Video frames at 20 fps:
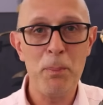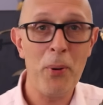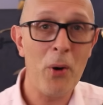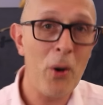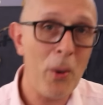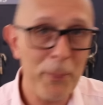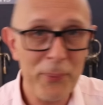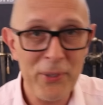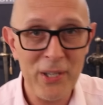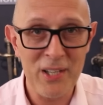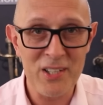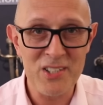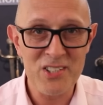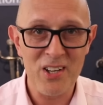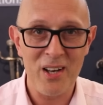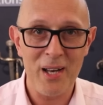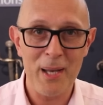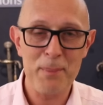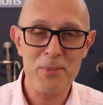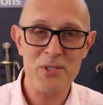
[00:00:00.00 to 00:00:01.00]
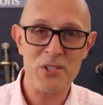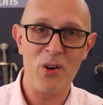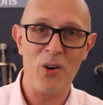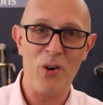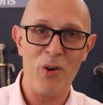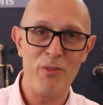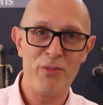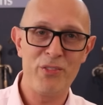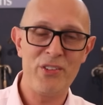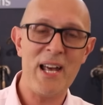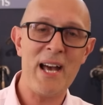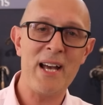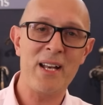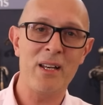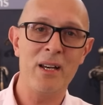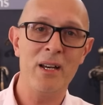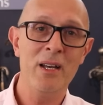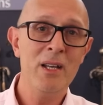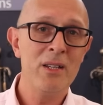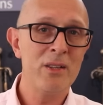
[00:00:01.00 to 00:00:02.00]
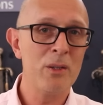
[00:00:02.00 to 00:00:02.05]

popular types of dagger